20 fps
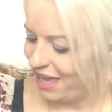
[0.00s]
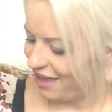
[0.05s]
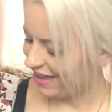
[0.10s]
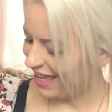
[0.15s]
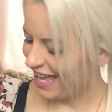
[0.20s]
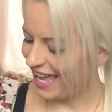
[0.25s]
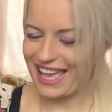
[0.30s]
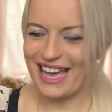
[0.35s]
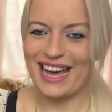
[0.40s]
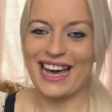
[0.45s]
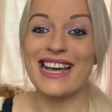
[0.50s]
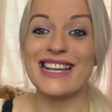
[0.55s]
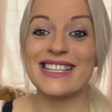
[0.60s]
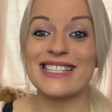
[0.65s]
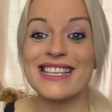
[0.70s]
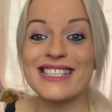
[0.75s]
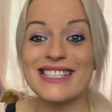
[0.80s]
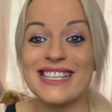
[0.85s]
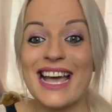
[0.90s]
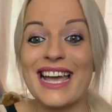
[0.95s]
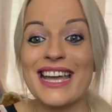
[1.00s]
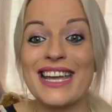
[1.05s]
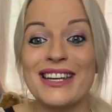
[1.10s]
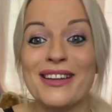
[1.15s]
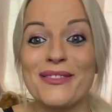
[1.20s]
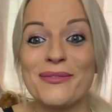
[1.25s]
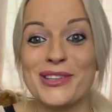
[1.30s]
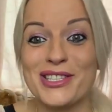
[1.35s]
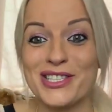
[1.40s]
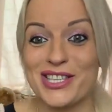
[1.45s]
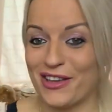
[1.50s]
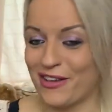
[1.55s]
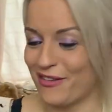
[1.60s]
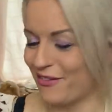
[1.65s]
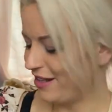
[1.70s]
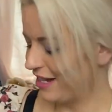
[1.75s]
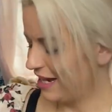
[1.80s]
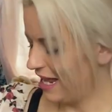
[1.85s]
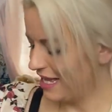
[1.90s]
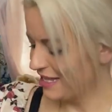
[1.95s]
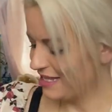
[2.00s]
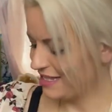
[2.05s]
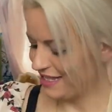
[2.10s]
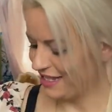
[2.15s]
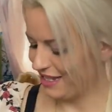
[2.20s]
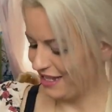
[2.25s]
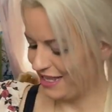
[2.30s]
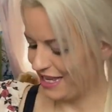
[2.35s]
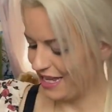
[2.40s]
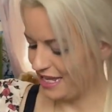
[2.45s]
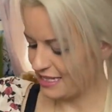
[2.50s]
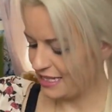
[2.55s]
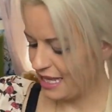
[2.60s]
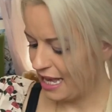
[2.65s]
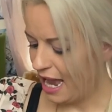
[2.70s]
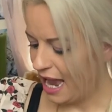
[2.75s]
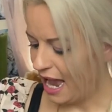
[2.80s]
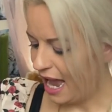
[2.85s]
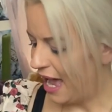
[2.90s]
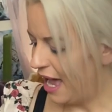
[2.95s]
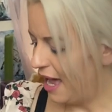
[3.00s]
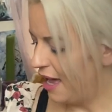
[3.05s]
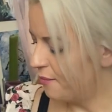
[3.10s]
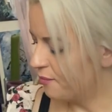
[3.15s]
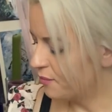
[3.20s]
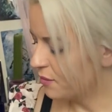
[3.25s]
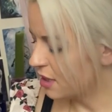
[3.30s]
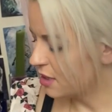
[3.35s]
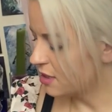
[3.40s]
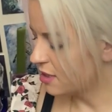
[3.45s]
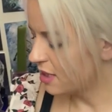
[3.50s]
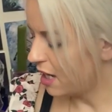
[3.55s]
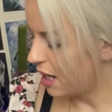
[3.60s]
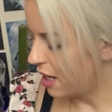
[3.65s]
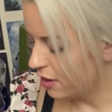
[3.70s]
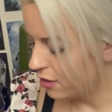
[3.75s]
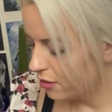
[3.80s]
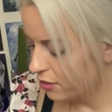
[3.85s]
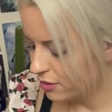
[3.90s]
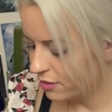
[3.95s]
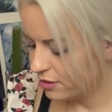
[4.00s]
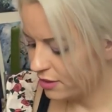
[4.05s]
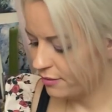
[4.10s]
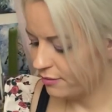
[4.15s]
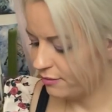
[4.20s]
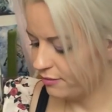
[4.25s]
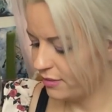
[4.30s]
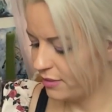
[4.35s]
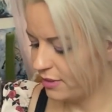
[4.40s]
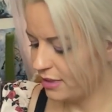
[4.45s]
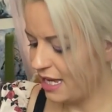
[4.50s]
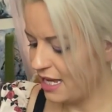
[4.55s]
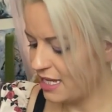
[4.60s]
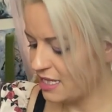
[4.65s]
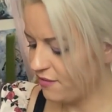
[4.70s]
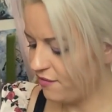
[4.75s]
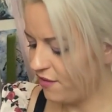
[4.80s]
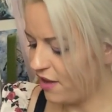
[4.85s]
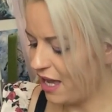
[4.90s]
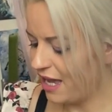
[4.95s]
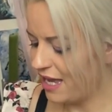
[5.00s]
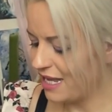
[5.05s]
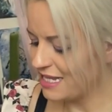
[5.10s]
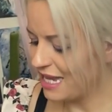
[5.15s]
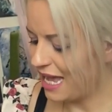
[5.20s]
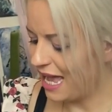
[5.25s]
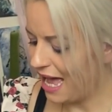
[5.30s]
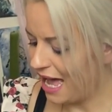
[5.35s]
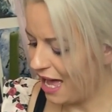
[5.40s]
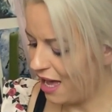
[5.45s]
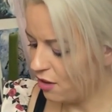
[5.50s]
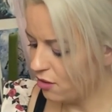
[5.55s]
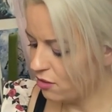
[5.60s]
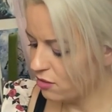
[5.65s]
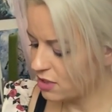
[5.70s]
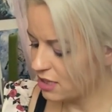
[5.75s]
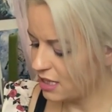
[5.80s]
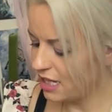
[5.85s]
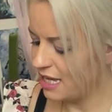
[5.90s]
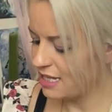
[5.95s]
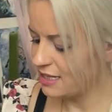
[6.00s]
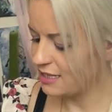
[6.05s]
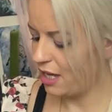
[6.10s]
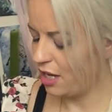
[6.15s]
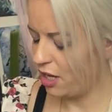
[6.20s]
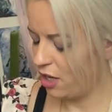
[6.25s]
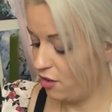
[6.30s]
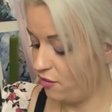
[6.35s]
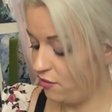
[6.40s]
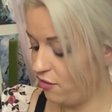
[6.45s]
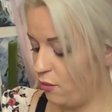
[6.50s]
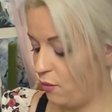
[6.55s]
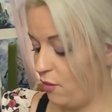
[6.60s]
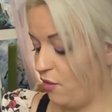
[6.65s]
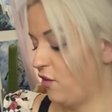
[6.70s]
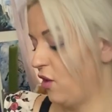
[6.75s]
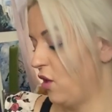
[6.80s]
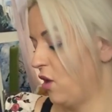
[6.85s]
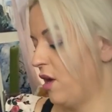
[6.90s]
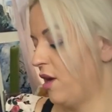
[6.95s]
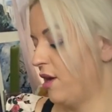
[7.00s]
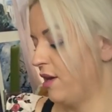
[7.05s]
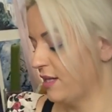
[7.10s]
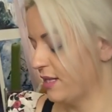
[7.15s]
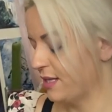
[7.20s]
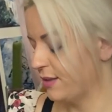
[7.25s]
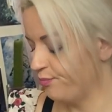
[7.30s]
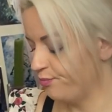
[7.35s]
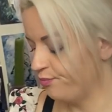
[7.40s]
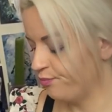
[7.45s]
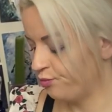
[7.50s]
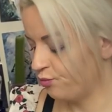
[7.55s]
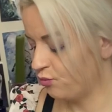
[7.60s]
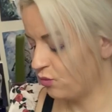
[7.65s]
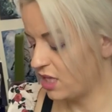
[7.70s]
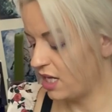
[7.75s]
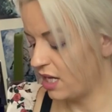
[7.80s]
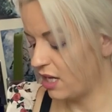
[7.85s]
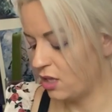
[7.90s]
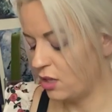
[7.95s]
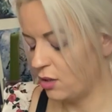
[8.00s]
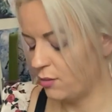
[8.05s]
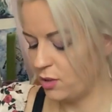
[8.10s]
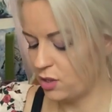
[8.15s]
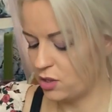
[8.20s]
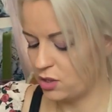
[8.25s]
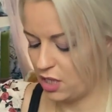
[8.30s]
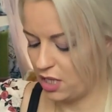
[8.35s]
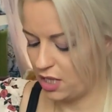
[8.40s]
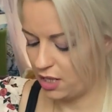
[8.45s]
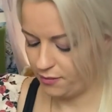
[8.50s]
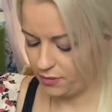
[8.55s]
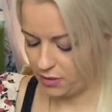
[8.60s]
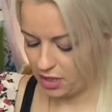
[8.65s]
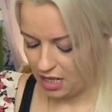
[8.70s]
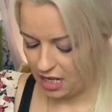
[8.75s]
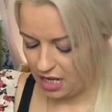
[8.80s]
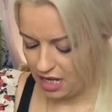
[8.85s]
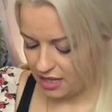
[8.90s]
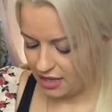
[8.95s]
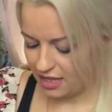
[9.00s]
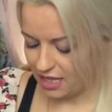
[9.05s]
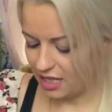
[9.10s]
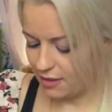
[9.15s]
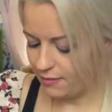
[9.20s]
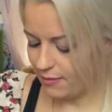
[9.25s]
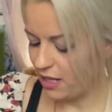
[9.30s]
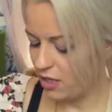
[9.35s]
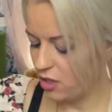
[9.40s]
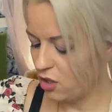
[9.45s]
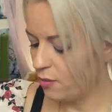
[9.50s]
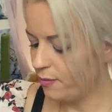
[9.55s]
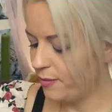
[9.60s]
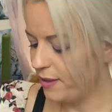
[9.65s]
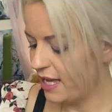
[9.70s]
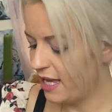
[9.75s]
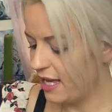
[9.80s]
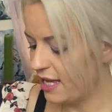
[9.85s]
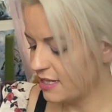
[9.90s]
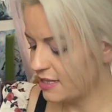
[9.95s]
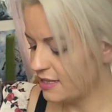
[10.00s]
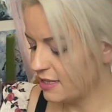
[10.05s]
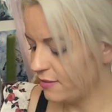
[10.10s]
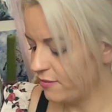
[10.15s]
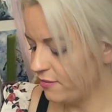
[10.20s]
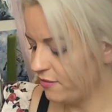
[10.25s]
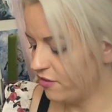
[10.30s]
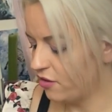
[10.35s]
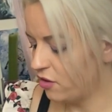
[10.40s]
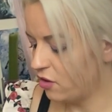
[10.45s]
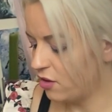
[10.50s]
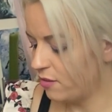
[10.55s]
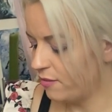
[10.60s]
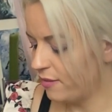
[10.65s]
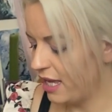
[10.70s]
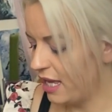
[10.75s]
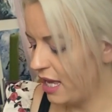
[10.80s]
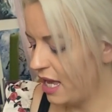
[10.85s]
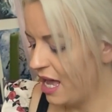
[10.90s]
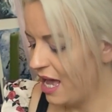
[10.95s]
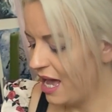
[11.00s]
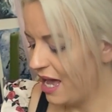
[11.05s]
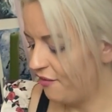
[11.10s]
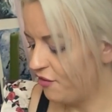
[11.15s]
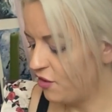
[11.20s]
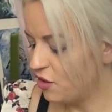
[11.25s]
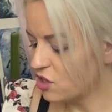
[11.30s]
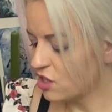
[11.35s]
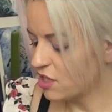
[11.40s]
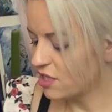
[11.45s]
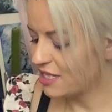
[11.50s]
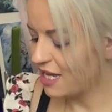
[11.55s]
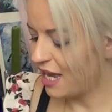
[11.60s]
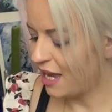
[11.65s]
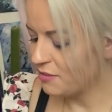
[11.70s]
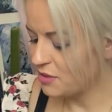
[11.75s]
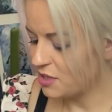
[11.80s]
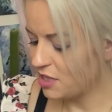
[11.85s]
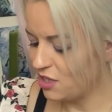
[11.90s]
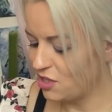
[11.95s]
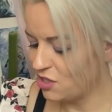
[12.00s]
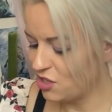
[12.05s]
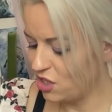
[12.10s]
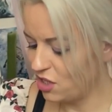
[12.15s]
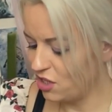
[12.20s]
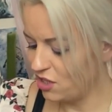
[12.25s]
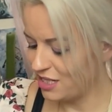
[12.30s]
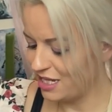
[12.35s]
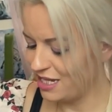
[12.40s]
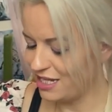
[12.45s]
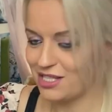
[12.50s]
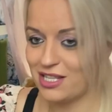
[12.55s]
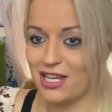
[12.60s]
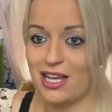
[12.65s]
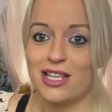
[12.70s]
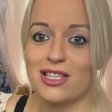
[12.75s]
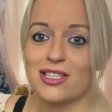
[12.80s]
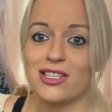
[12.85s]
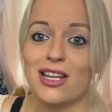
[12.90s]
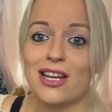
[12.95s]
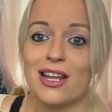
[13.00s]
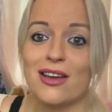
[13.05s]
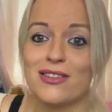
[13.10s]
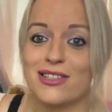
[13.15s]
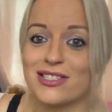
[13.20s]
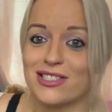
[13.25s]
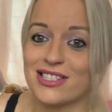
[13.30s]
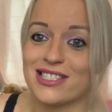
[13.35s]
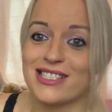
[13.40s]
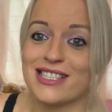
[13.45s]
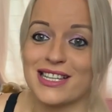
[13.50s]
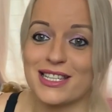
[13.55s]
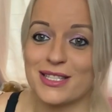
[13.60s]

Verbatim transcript: Okay, guys, deck number two. Let's do this. Um, so let's find out, is it over with you guys? Deck number two. Think about your person for me. If you just tapped in, tuned in, turned on, I was just